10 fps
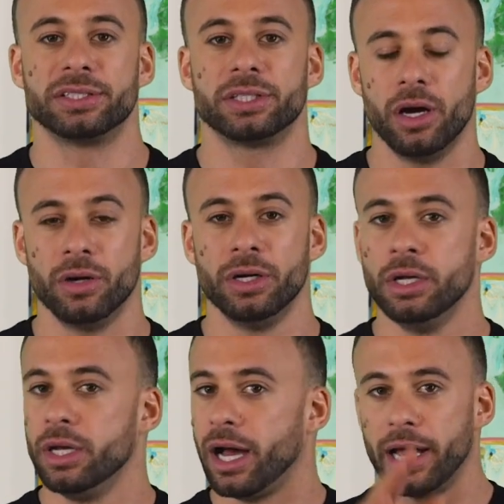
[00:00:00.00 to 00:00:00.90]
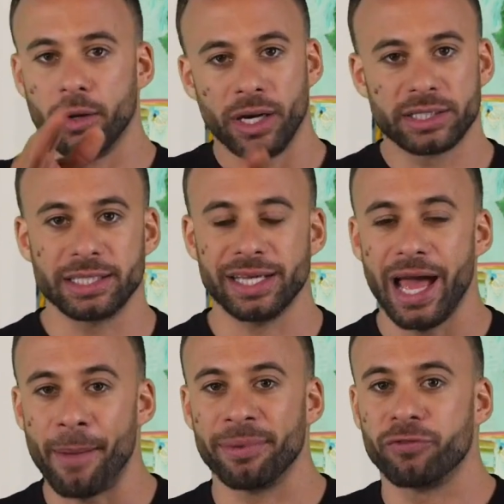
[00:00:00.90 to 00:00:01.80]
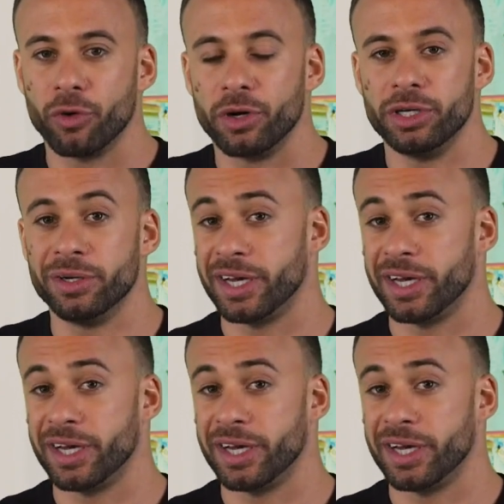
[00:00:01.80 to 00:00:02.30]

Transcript: So I don't want that to happen for you,